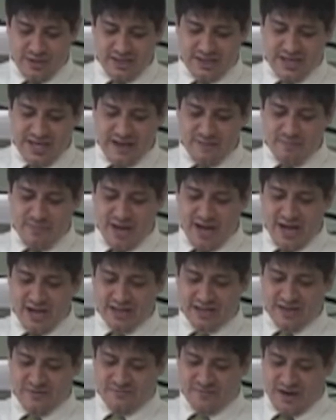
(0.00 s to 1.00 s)
he came
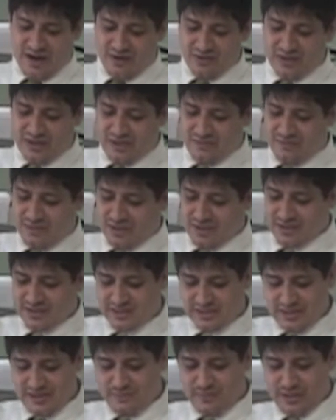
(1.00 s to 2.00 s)
back, he found them
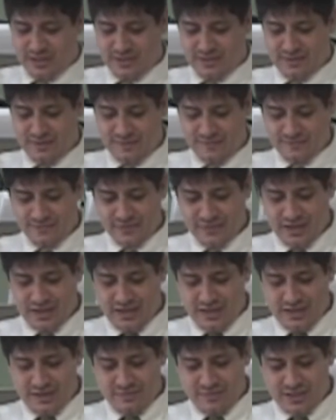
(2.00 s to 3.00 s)
sleeping
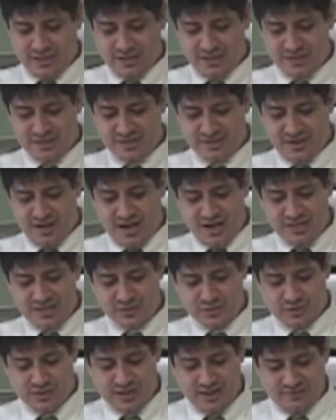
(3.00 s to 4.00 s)
because their
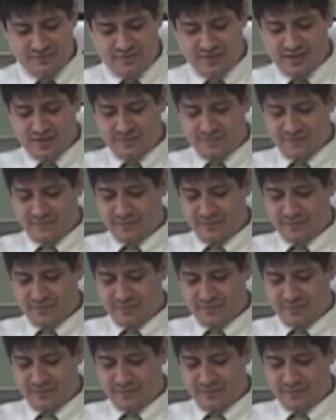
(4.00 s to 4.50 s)
eyes were heavy.